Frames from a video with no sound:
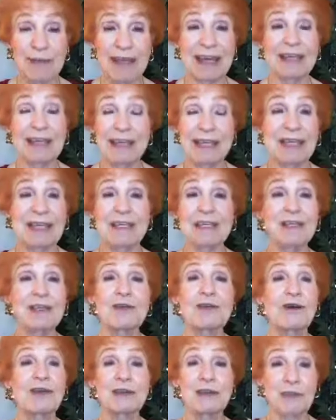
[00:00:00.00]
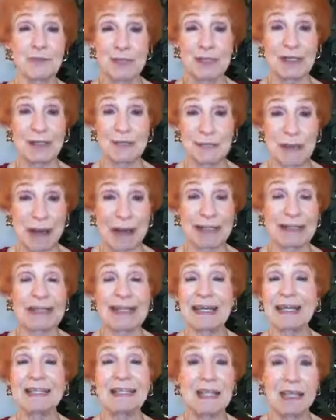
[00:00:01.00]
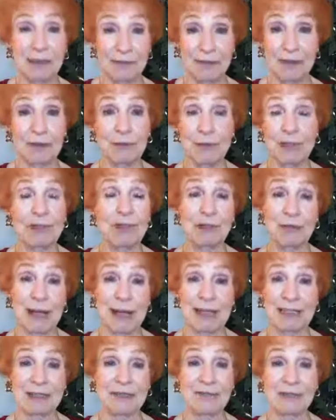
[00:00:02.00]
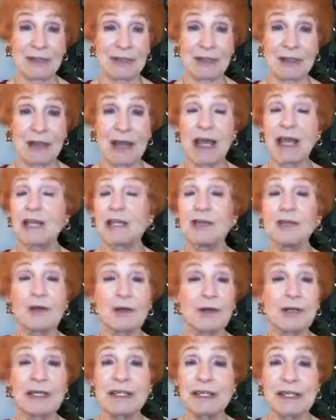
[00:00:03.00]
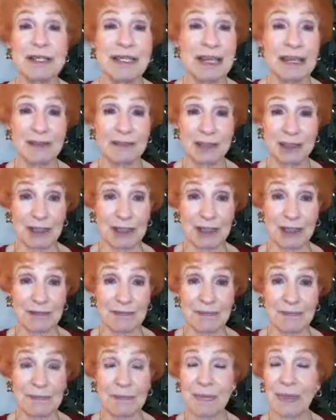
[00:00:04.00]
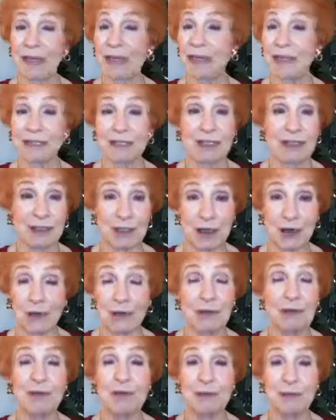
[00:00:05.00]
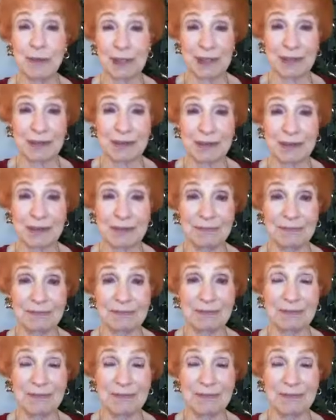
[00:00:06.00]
that it is going to respond and give you what you ask for. Your intention is so critical.